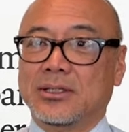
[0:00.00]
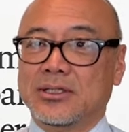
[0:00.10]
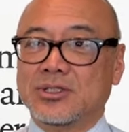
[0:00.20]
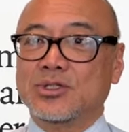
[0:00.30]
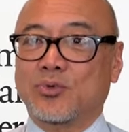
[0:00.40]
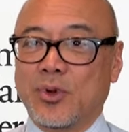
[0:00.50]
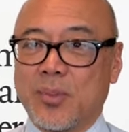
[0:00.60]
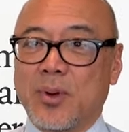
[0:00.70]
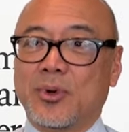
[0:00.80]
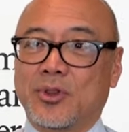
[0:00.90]
is to
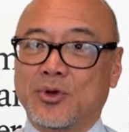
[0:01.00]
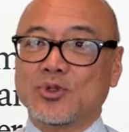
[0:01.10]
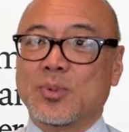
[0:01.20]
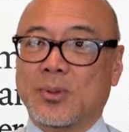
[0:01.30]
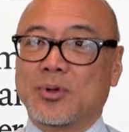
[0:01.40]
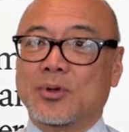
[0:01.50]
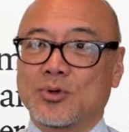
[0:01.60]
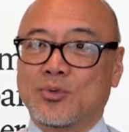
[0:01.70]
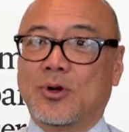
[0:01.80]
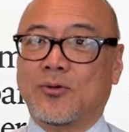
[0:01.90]
remember those people
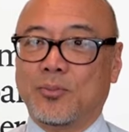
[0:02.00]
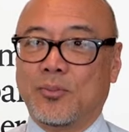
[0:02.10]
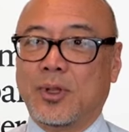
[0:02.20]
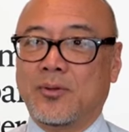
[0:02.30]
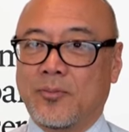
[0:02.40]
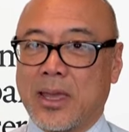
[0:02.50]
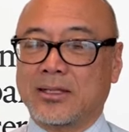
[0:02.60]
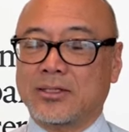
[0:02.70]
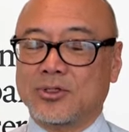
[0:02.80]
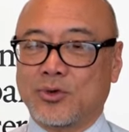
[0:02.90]
who were
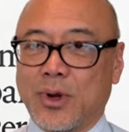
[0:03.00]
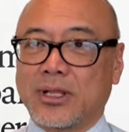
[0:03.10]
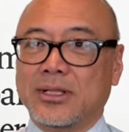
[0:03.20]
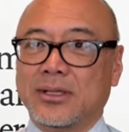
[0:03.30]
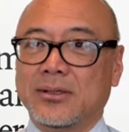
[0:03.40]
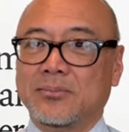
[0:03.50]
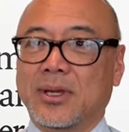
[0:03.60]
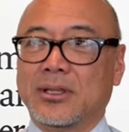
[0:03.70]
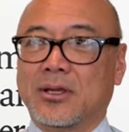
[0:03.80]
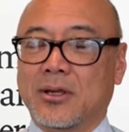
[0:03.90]
impacted directly
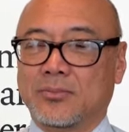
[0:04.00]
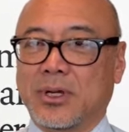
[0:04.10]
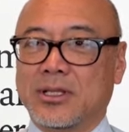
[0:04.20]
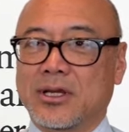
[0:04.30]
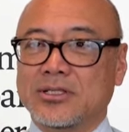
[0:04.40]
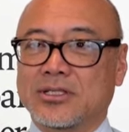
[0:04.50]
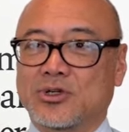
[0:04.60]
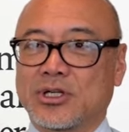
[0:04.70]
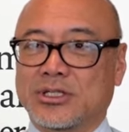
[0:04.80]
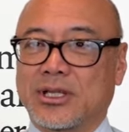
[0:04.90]
by the
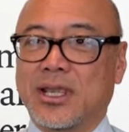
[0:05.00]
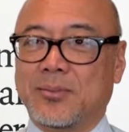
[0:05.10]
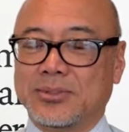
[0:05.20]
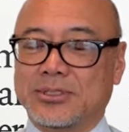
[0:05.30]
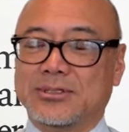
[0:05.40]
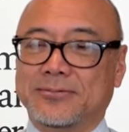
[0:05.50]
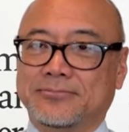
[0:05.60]
concentration camps.